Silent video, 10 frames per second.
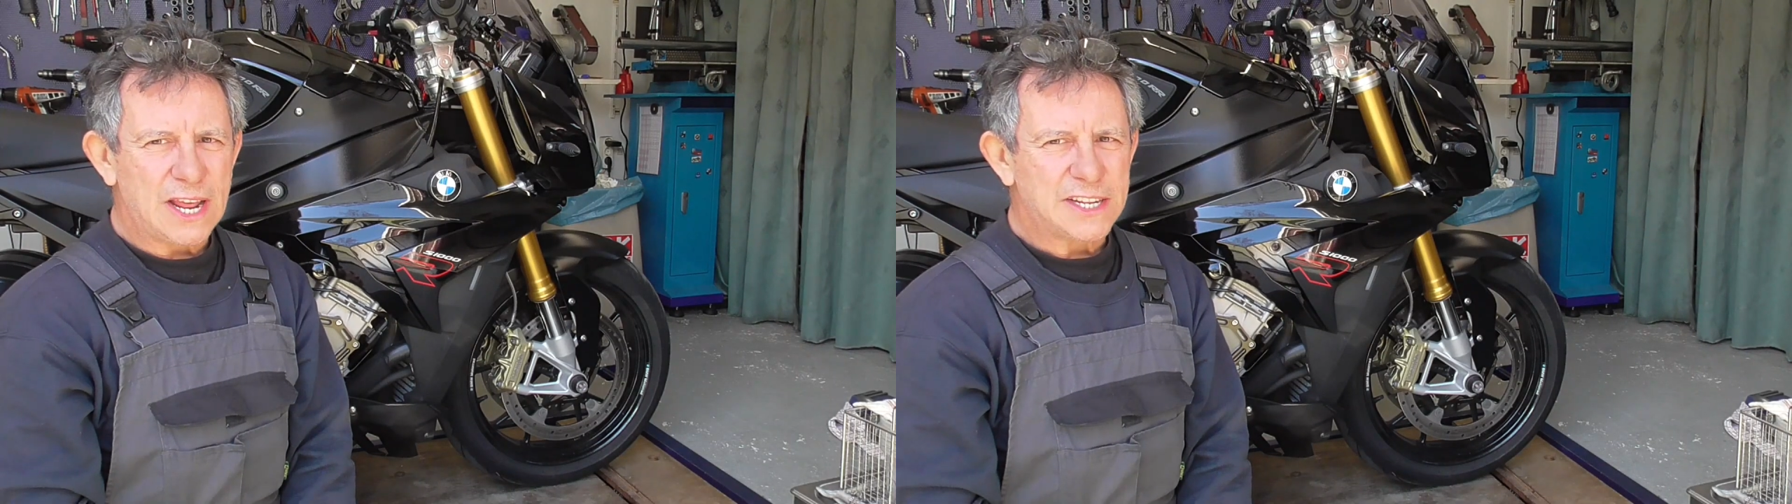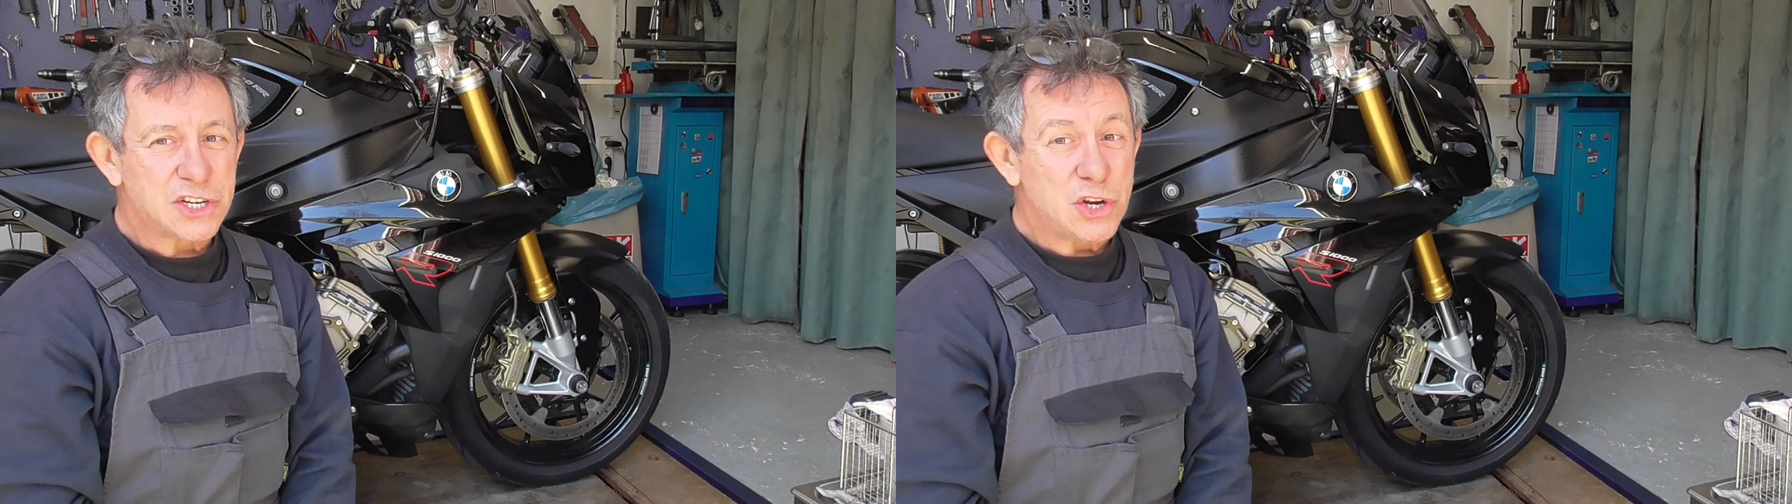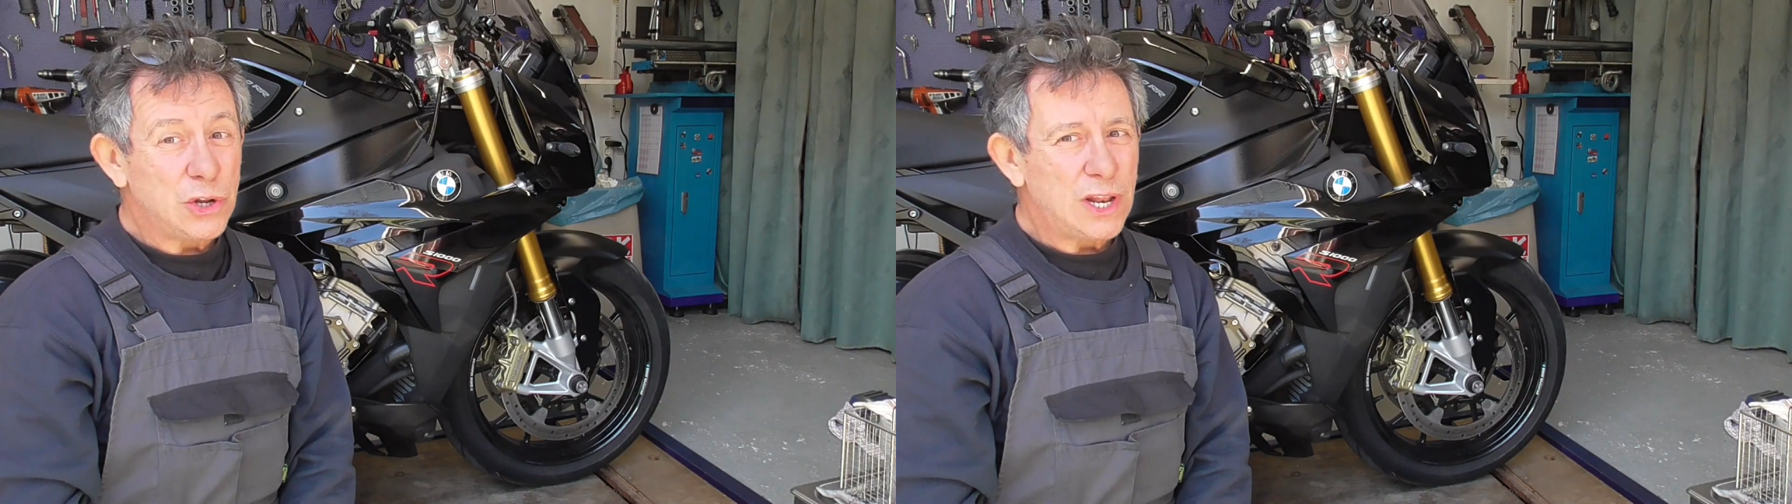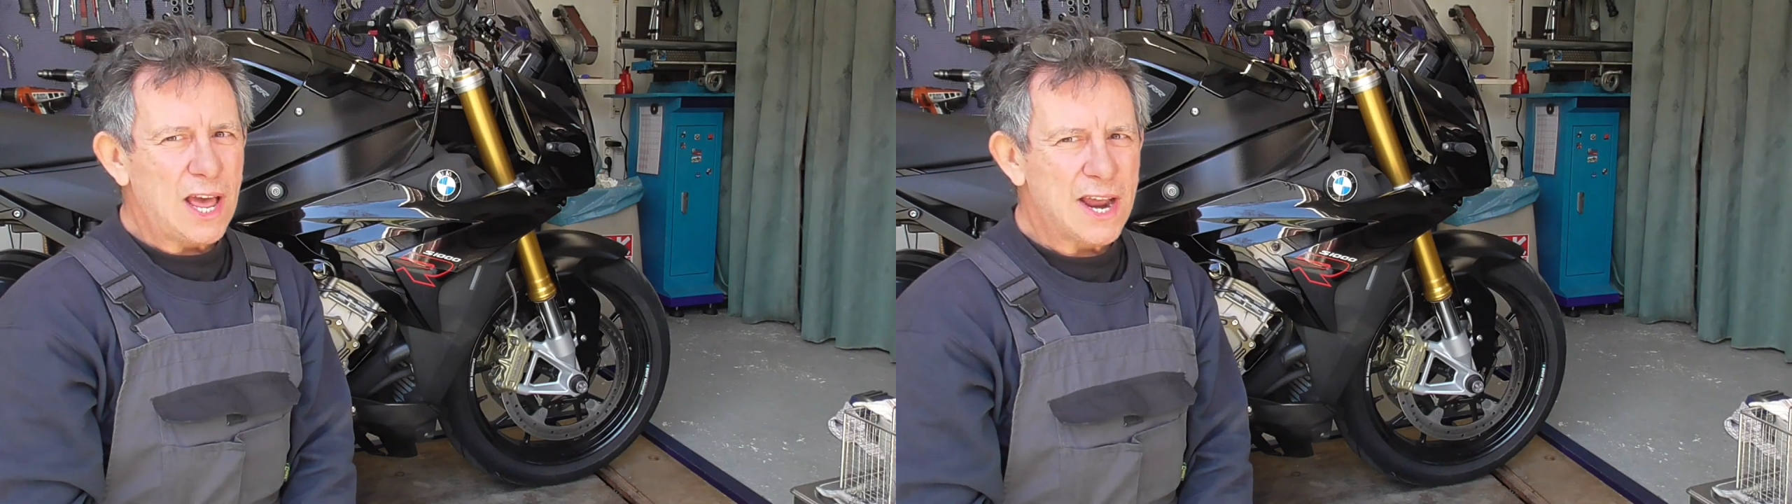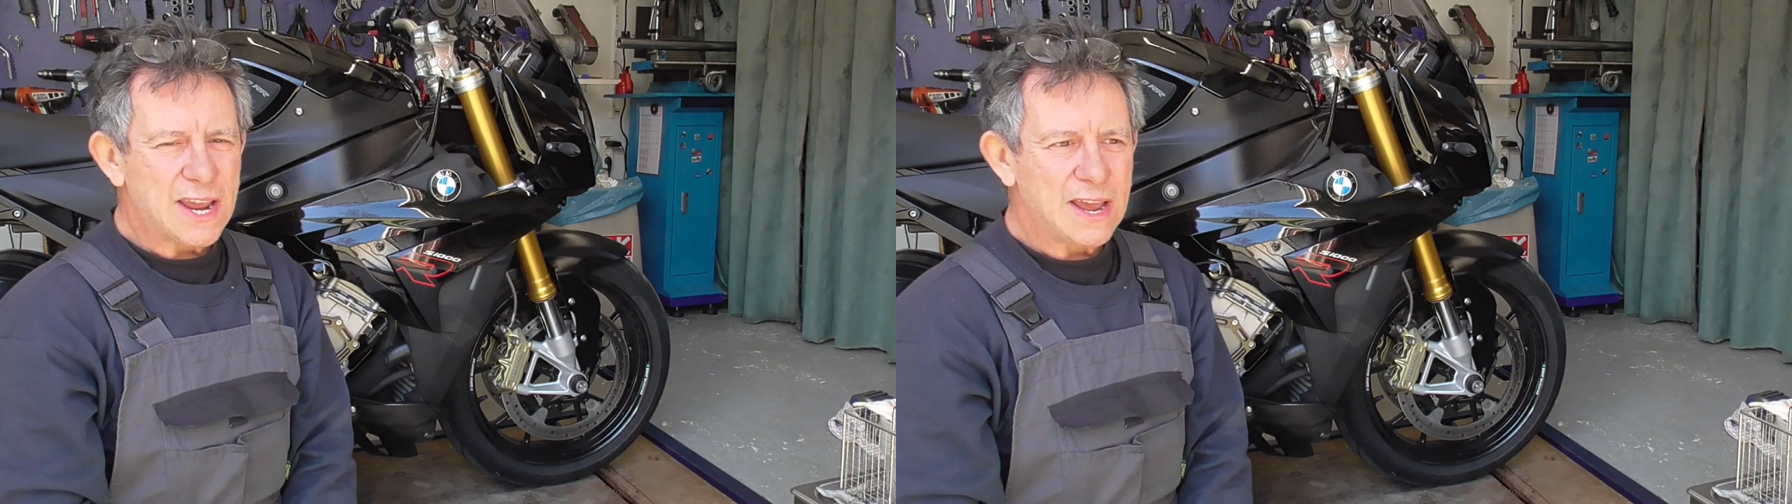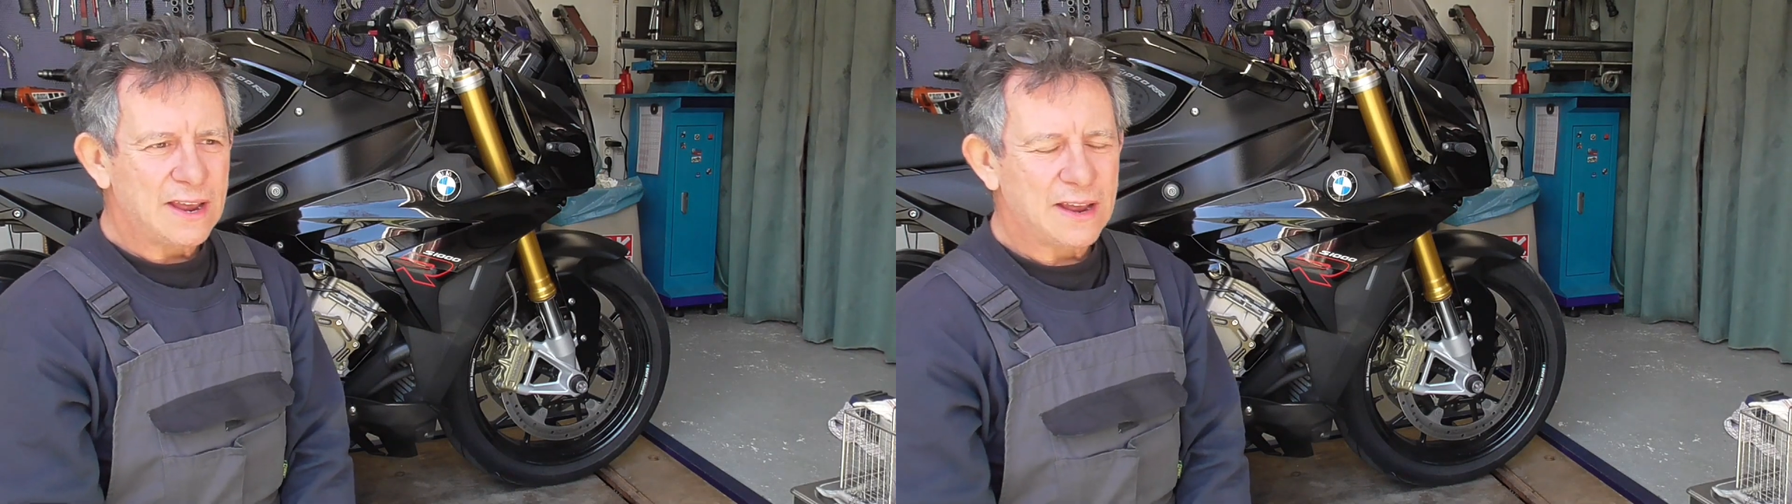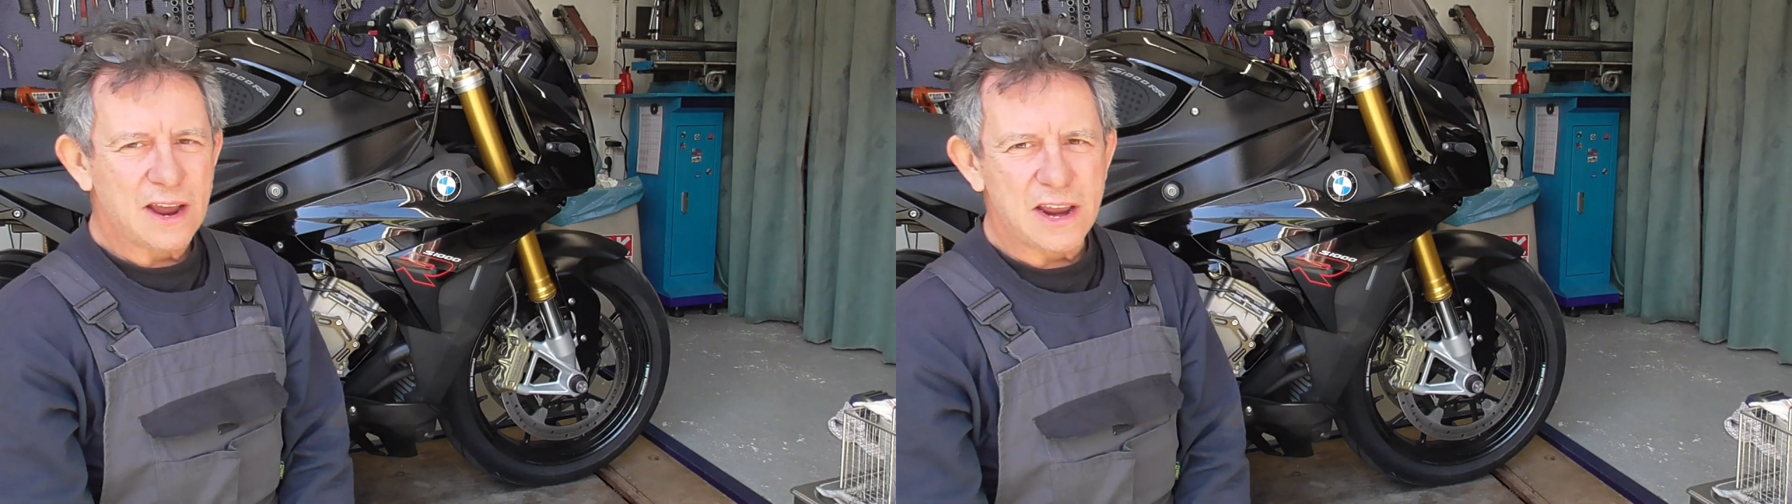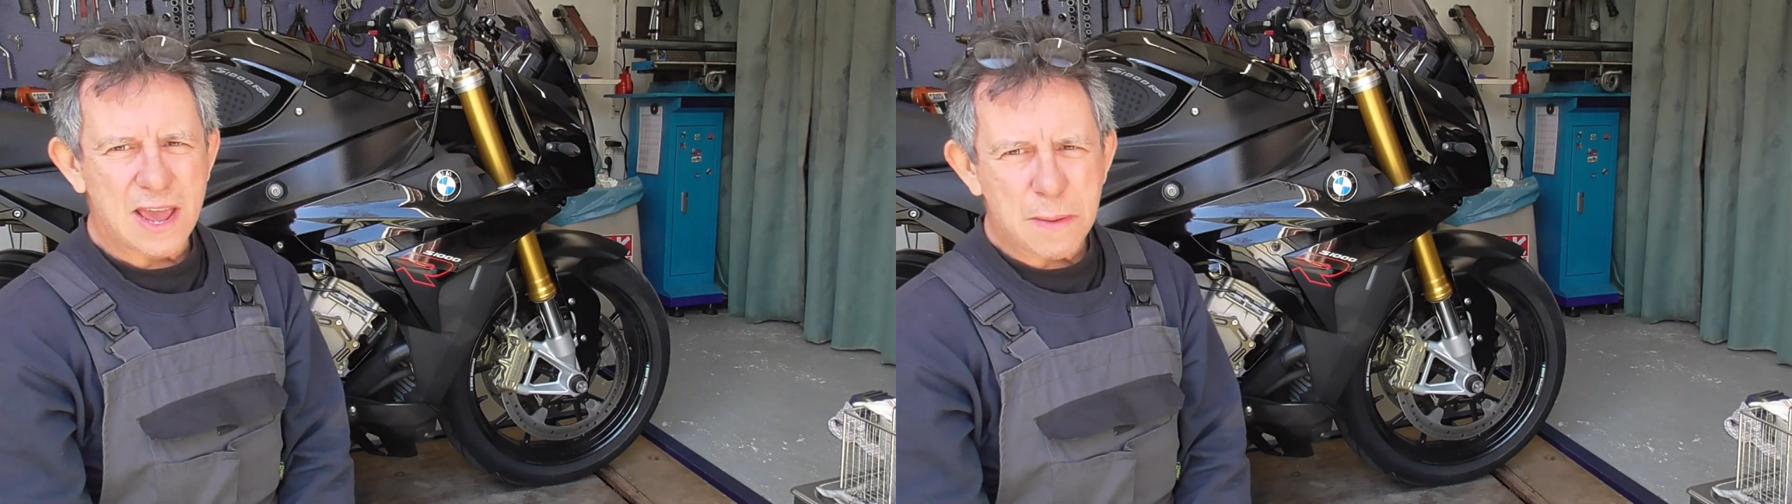It's not like
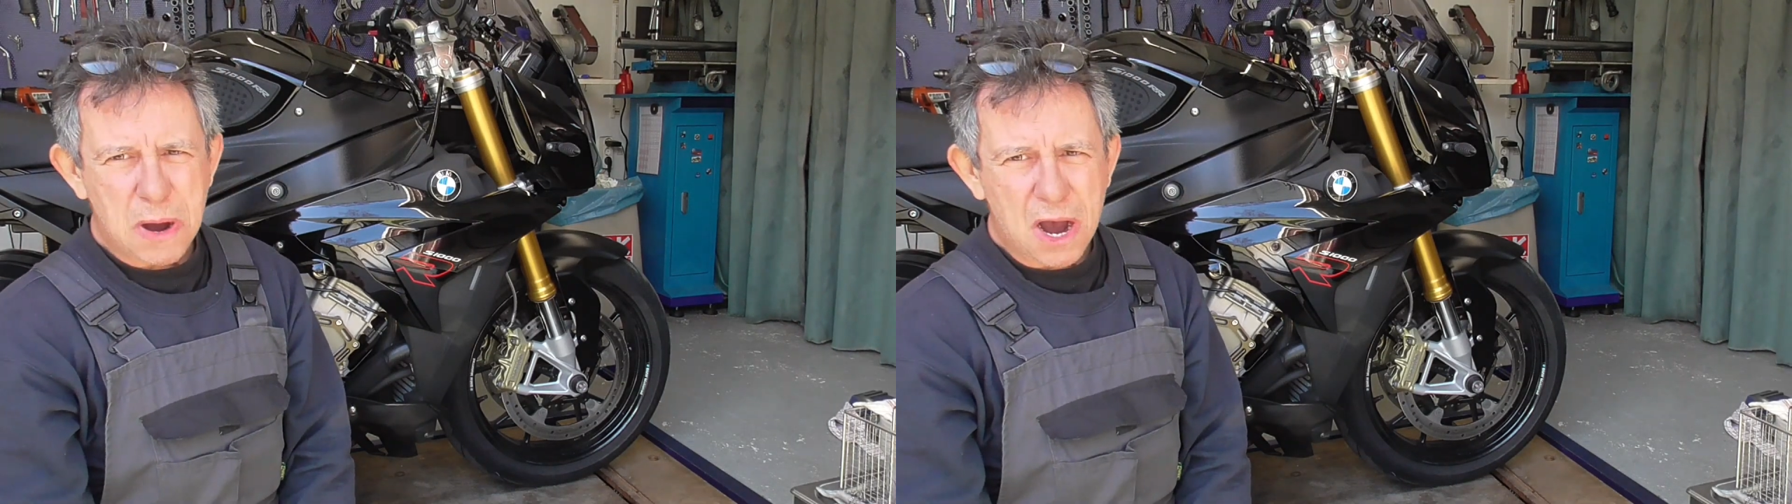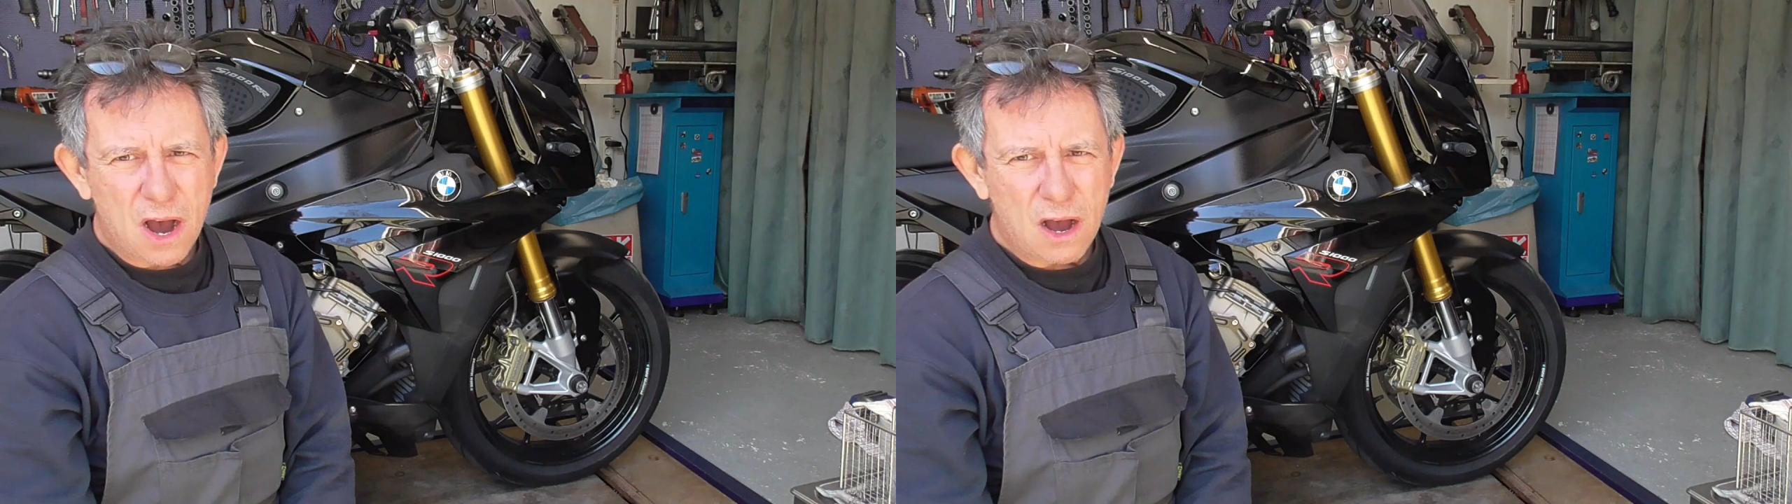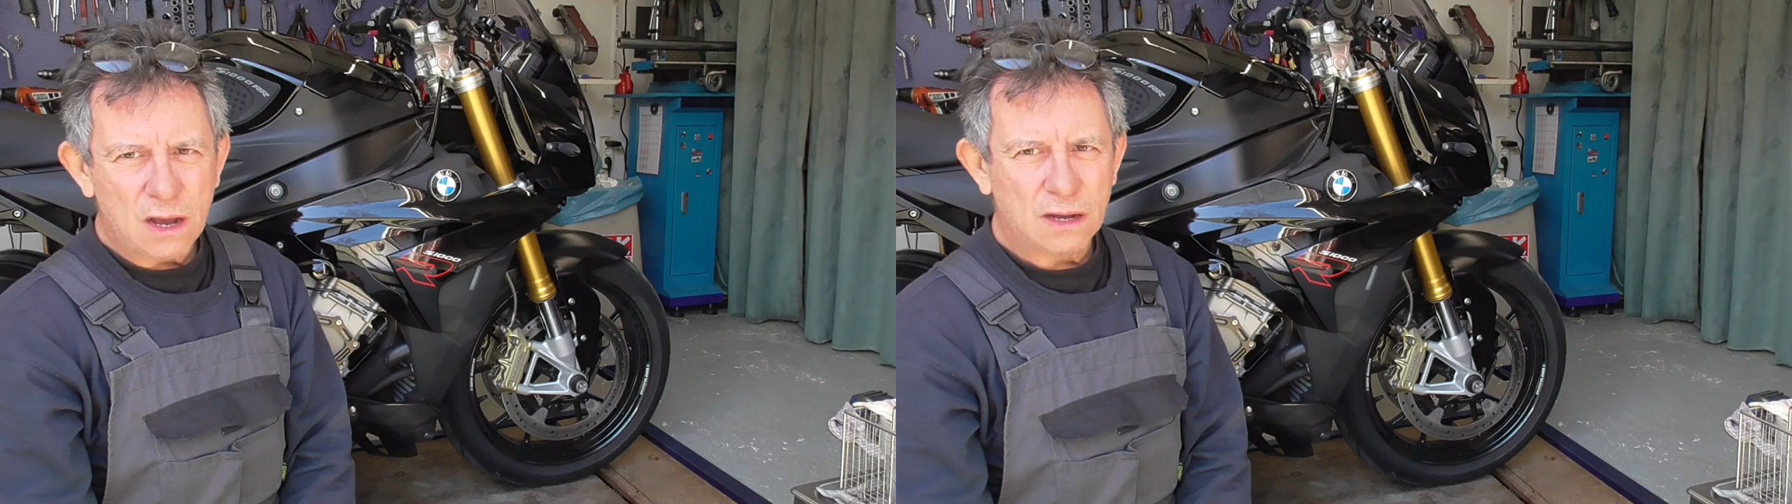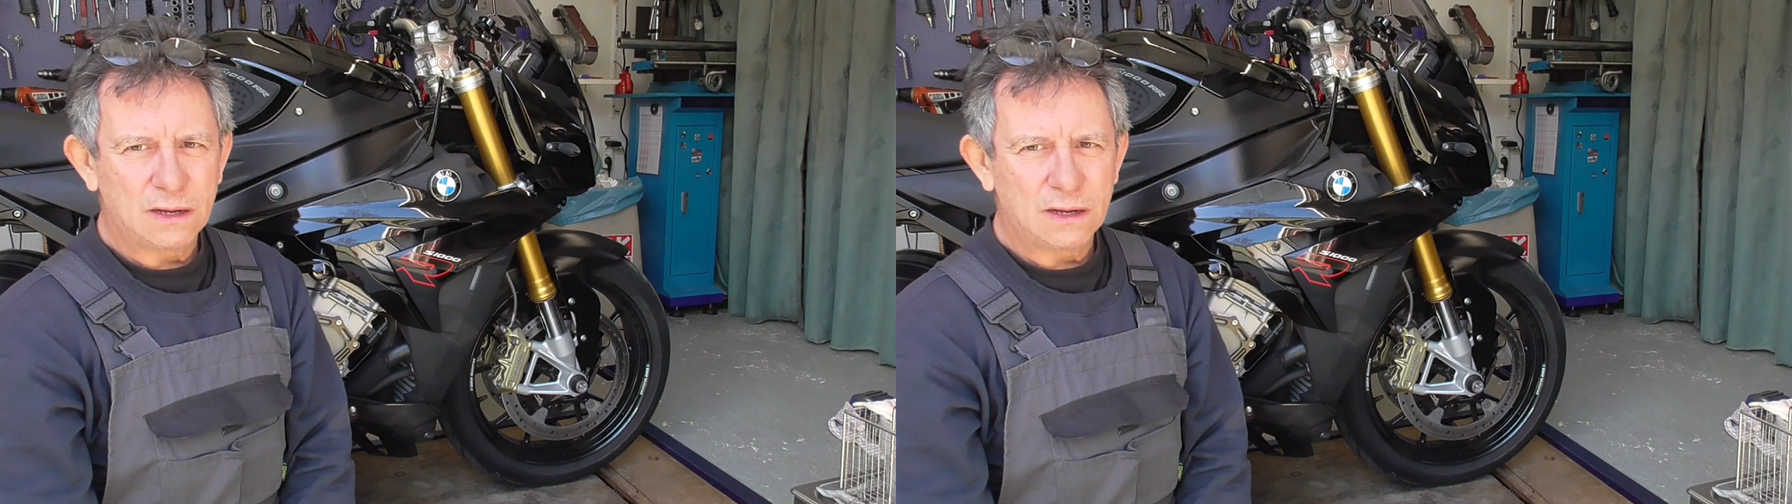a Yamaha.